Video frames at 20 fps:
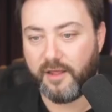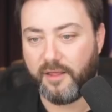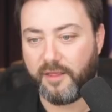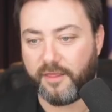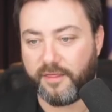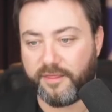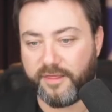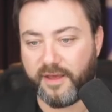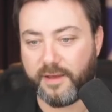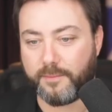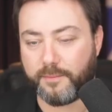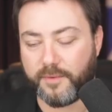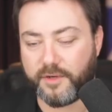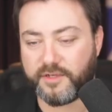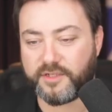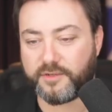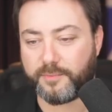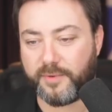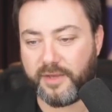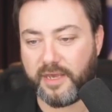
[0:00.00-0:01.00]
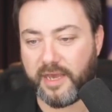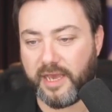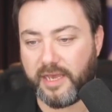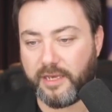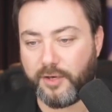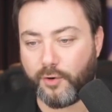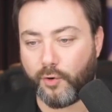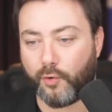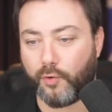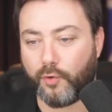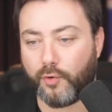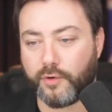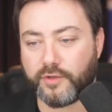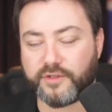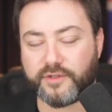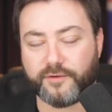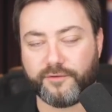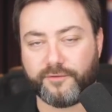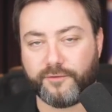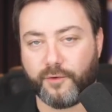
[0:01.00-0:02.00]
there must be a
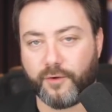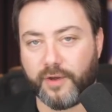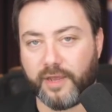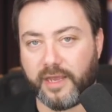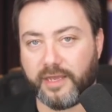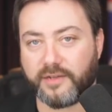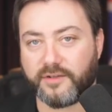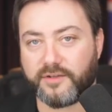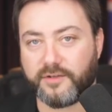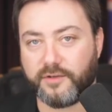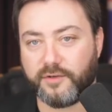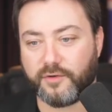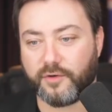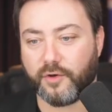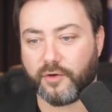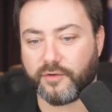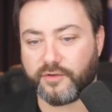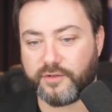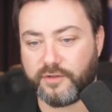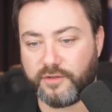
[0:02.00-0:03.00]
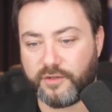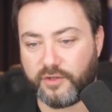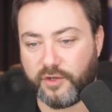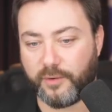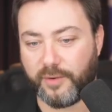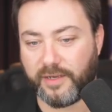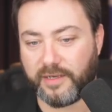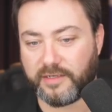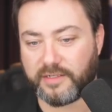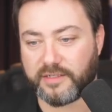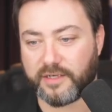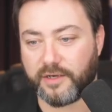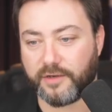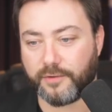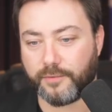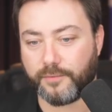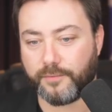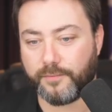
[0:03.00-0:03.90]
cause for it not doing so.